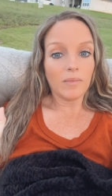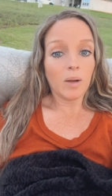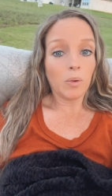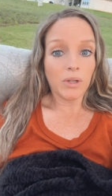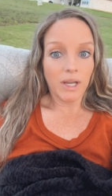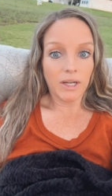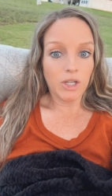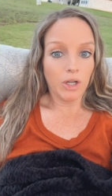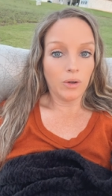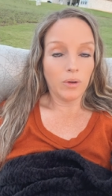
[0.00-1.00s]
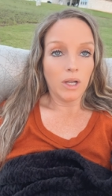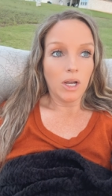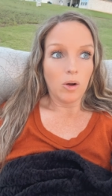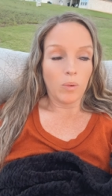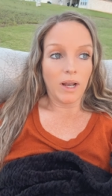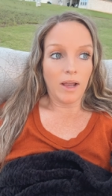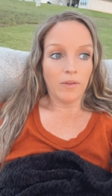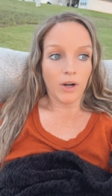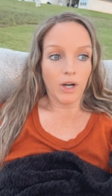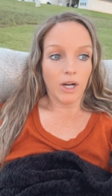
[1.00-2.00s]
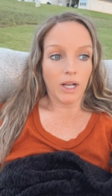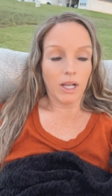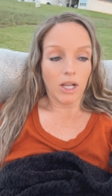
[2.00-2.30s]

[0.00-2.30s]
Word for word: I'm only going to do whatever